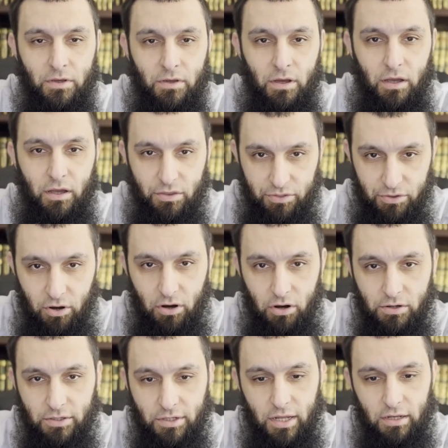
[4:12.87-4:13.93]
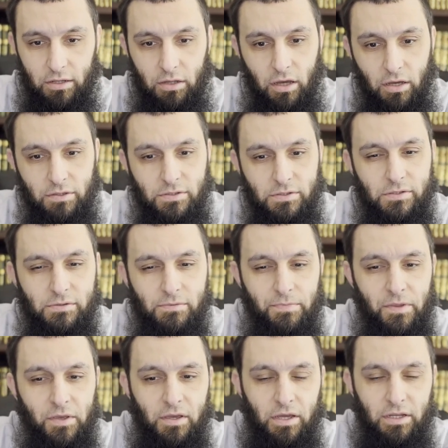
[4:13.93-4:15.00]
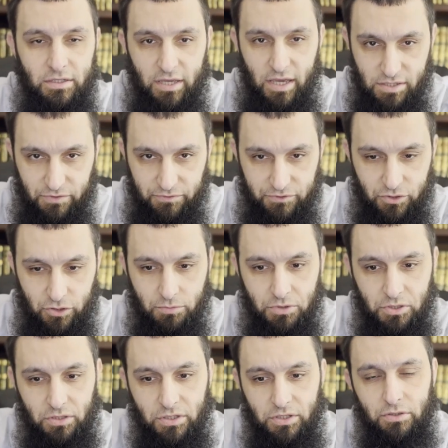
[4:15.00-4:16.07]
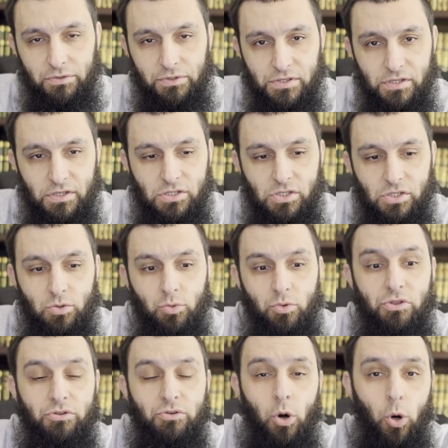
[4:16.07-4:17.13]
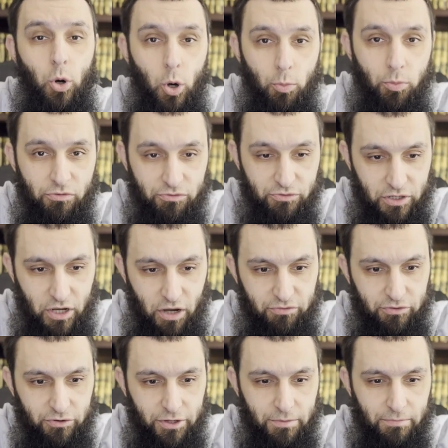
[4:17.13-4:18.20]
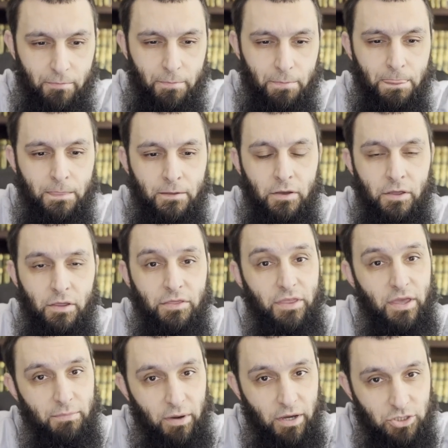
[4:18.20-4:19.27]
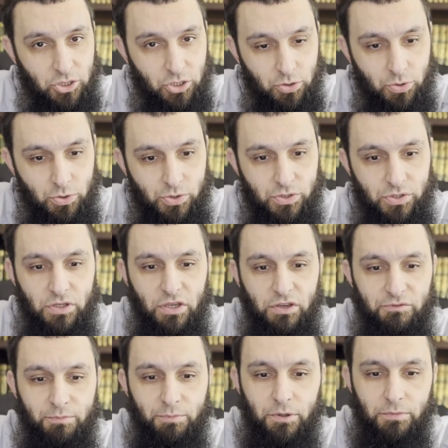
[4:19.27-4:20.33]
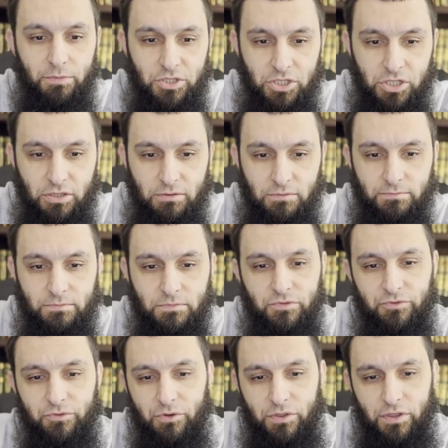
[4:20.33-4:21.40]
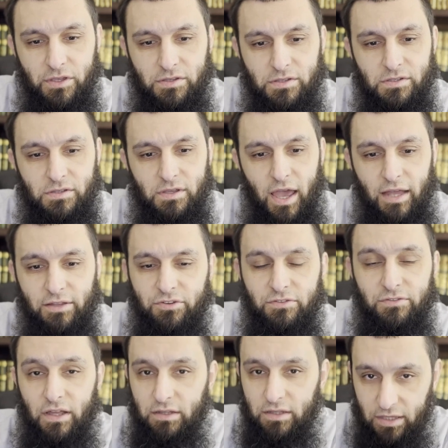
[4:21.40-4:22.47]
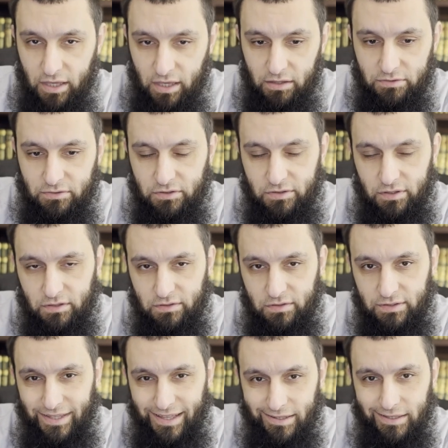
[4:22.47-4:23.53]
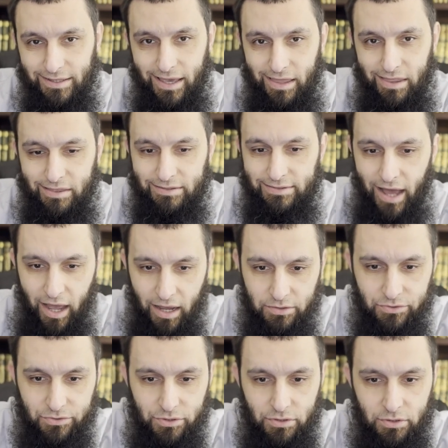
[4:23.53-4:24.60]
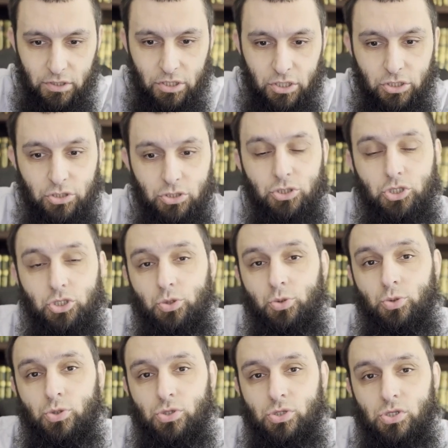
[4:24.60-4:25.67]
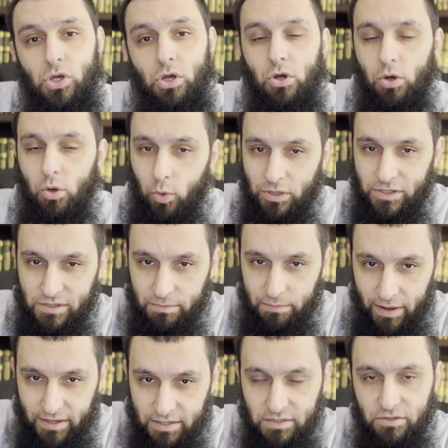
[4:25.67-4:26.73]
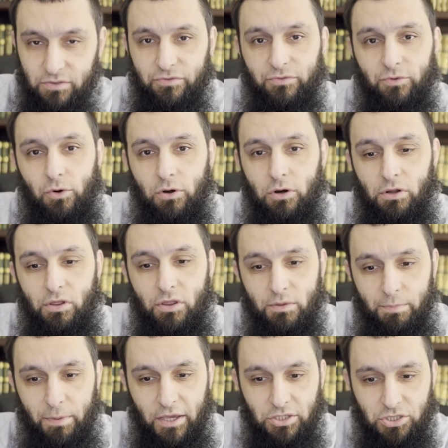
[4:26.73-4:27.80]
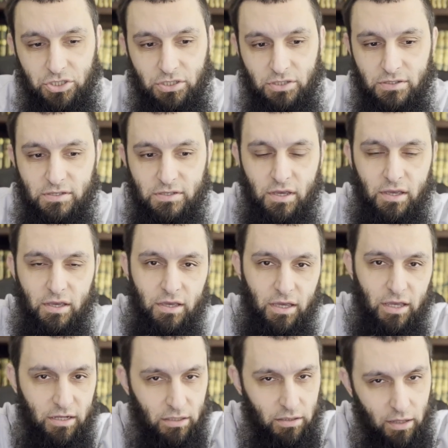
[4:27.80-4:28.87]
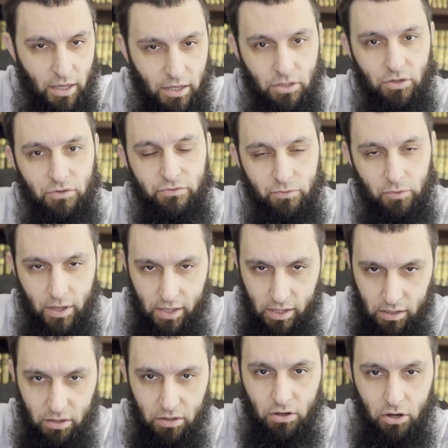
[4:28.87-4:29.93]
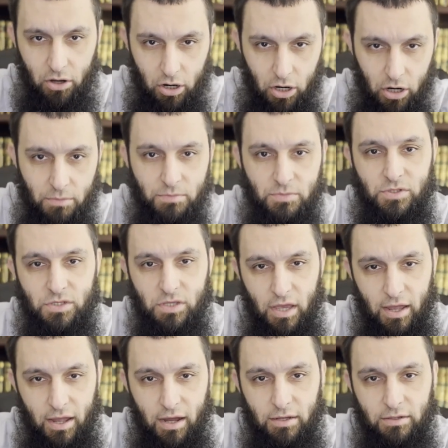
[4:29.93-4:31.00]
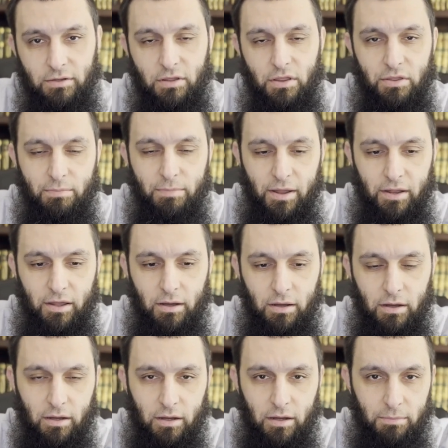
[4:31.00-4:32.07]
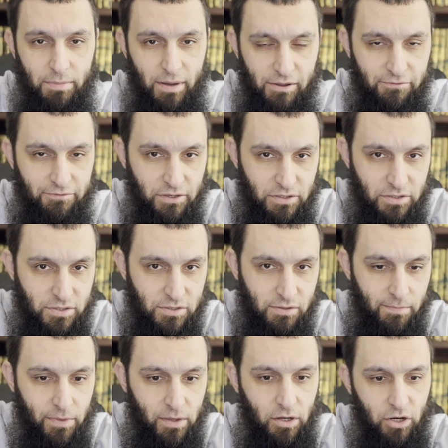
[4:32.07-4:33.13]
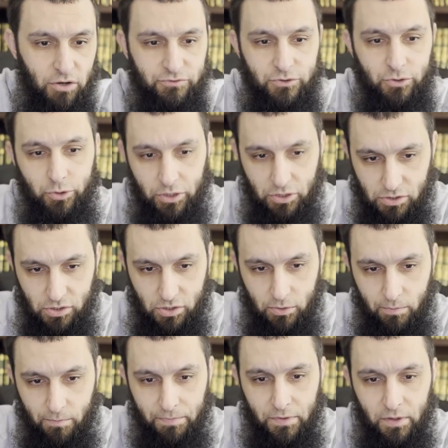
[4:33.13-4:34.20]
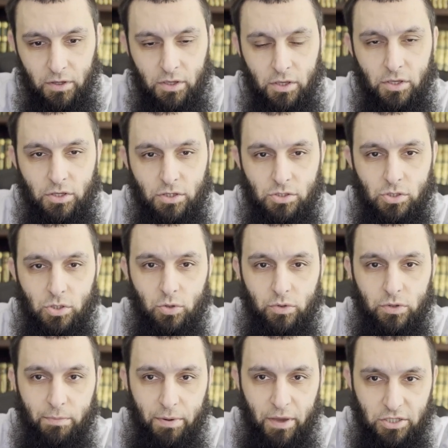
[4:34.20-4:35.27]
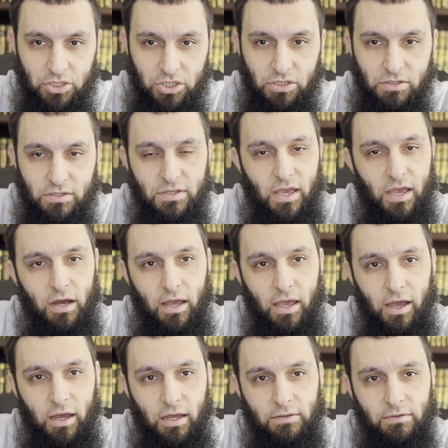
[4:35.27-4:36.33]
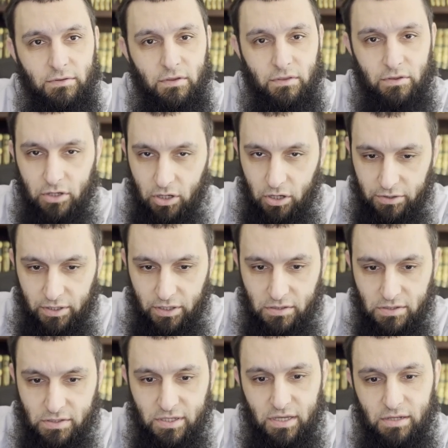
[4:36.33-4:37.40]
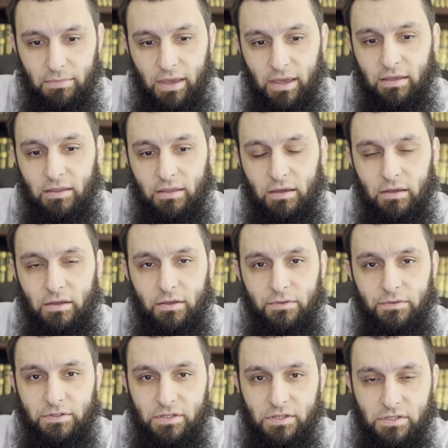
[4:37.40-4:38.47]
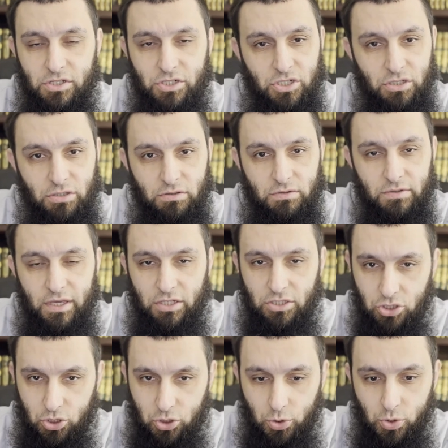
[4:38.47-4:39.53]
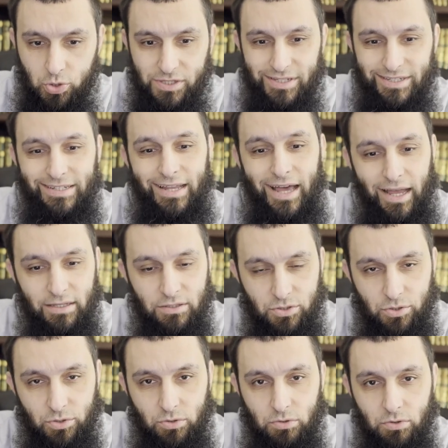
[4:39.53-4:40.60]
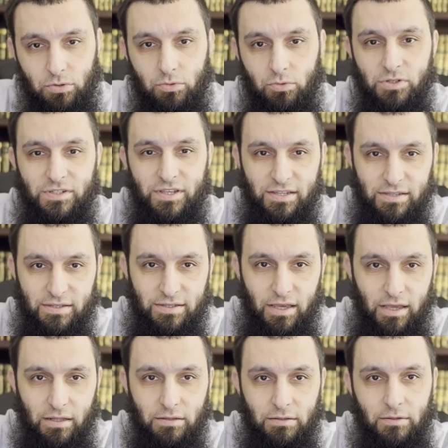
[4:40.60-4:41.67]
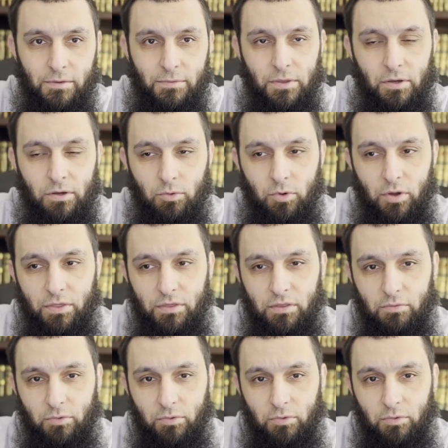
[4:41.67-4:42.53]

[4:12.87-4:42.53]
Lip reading: the heart and lungs in case of terminal illnesses with no hope of recovery. They might choose to give permission for this and to delegate the doctor to choose what's best for the patient in light of weighing the harms and the benefits of doing so. So the patient and the guardians can make the decision. They can choose not to resuscitate when